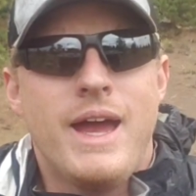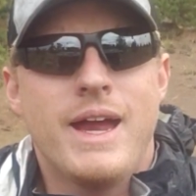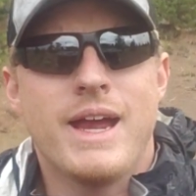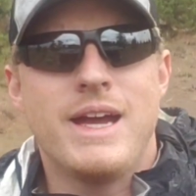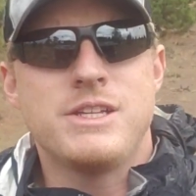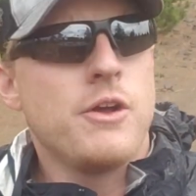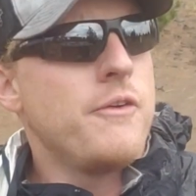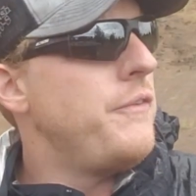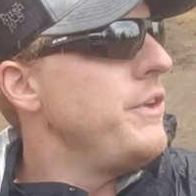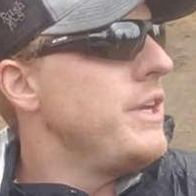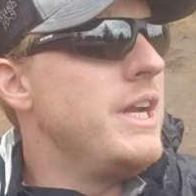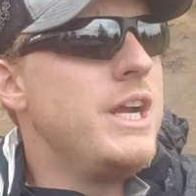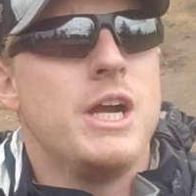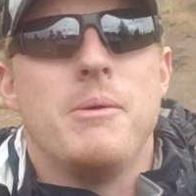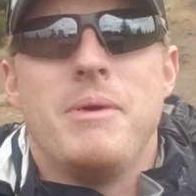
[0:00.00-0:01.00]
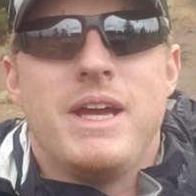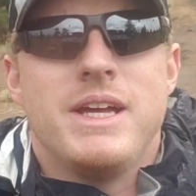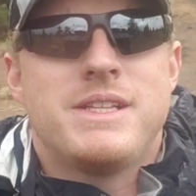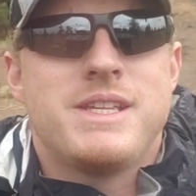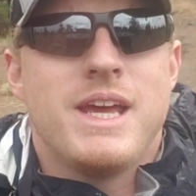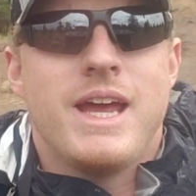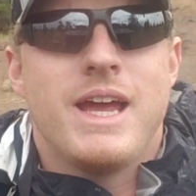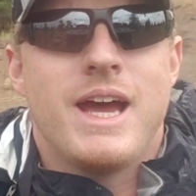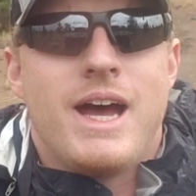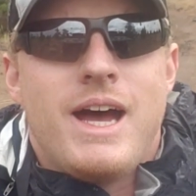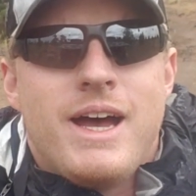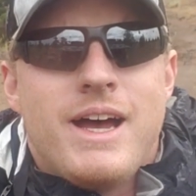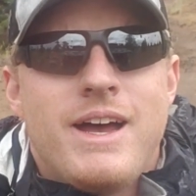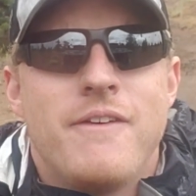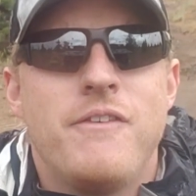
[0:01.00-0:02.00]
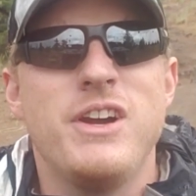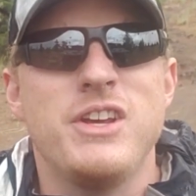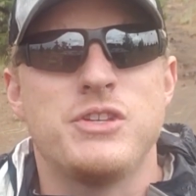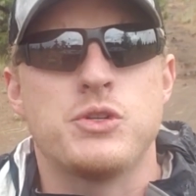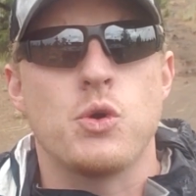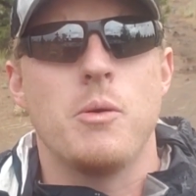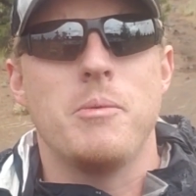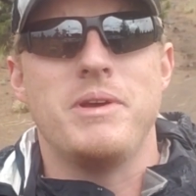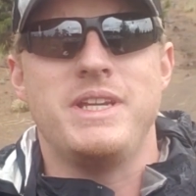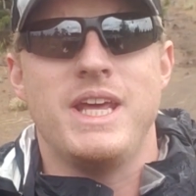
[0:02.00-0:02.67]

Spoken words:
Hey guys, hope you can hear me. It's a very stormy